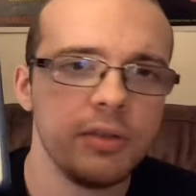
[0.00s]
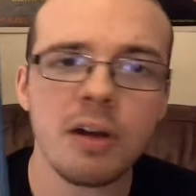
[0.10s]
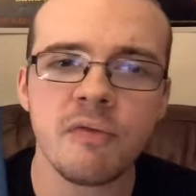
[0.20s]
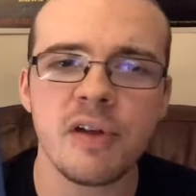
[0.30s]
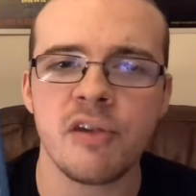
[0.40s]

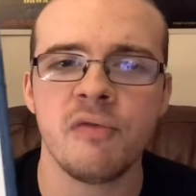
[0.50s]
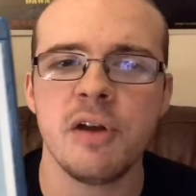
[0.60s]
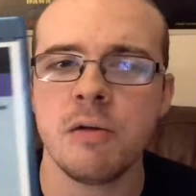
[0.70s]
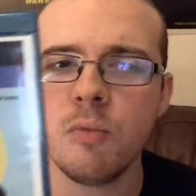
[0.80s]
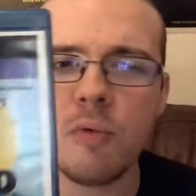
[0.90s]
Love this
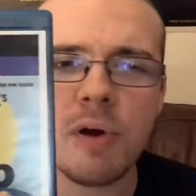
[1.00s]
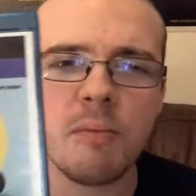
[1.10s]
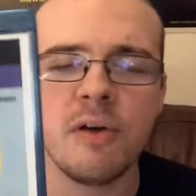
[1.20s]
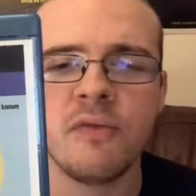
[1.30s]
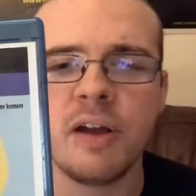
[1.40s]
film. One
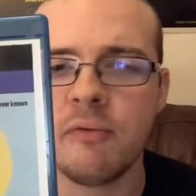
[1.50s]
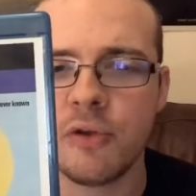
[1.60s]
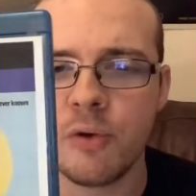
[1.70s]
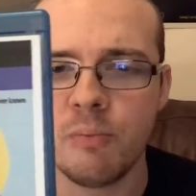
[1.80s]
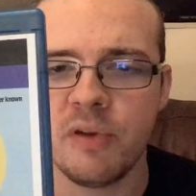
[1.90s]
of my
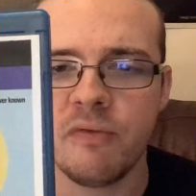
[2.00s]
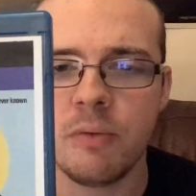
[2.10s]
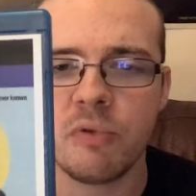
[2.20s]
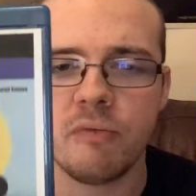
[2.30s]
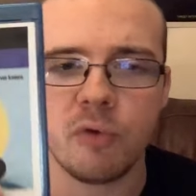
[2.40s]
favourite zombie
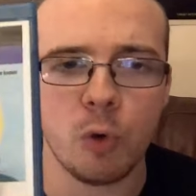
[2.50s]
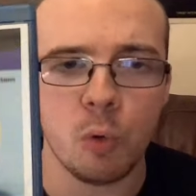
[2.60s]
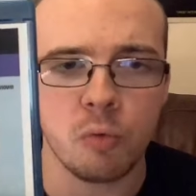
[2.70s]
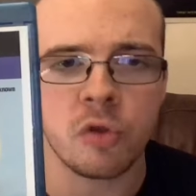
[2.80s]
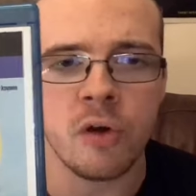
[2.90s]
films of
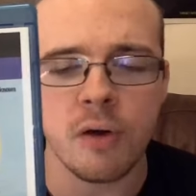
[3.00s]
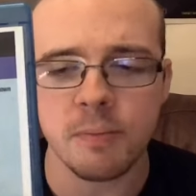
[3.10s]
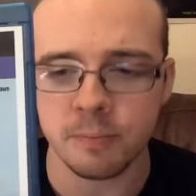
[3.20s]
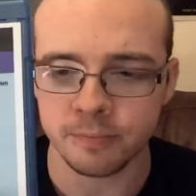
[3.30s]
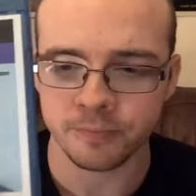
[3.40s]
all
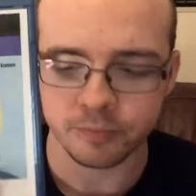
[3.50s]
time.